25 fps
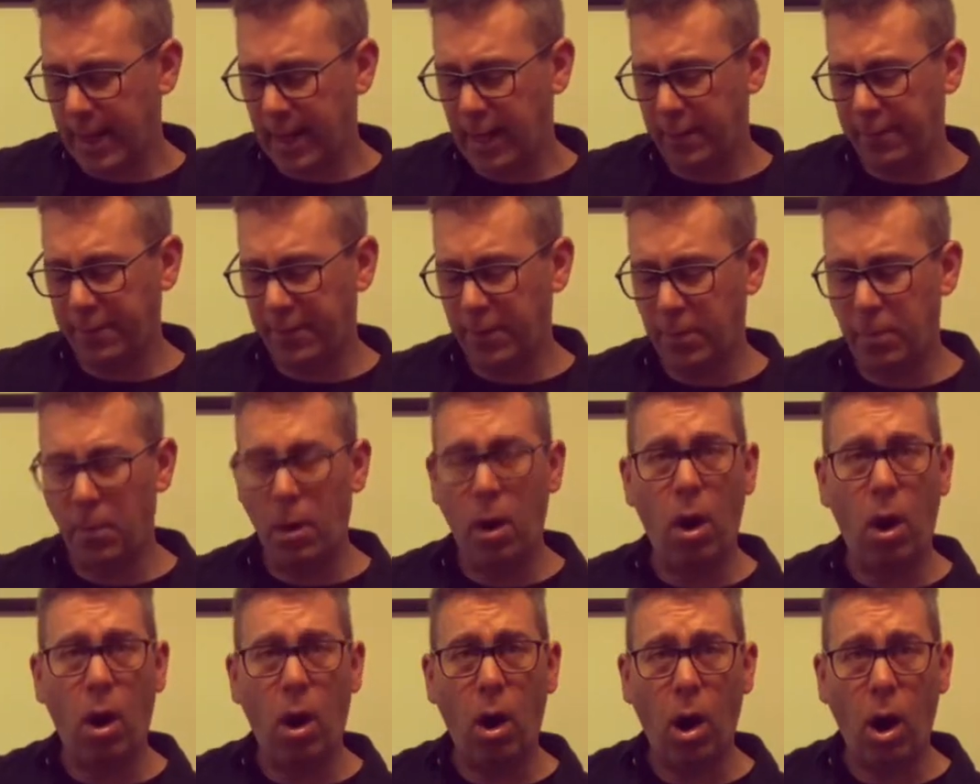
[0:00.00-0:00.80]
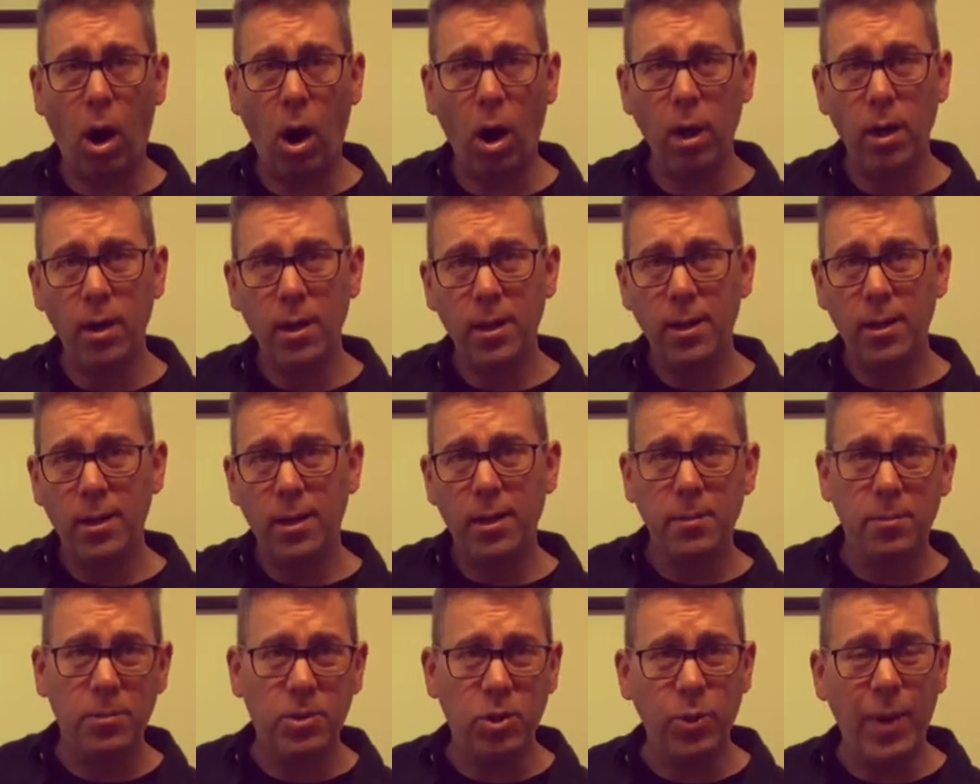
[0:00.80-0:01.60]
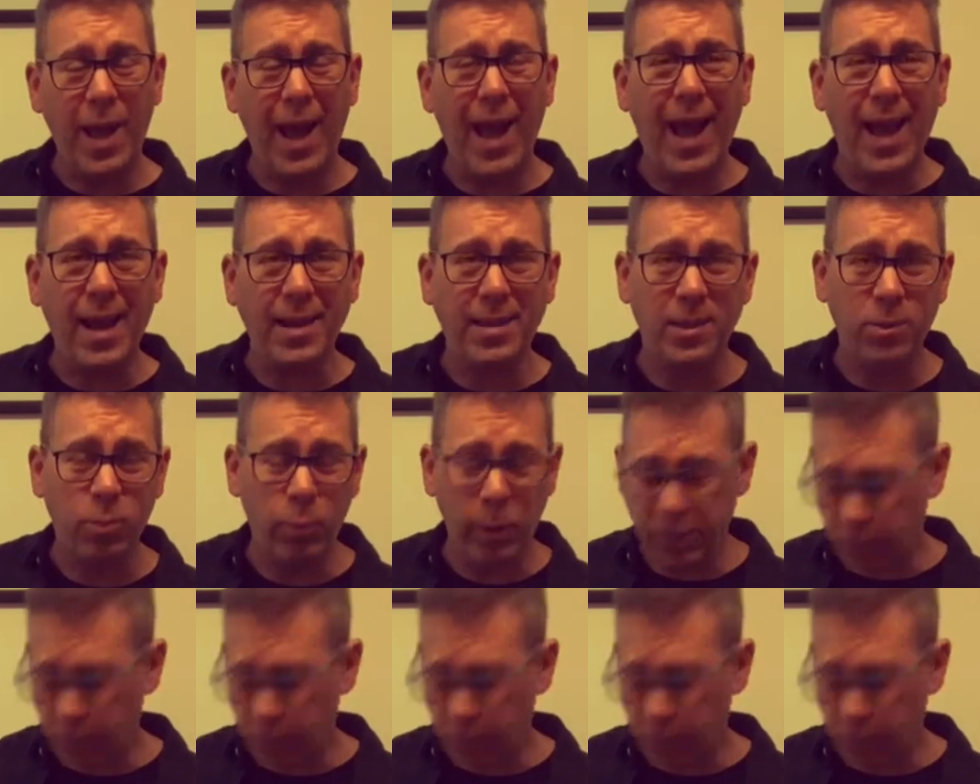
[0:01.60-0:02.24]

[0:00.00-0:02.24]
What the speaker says: it from R to S, which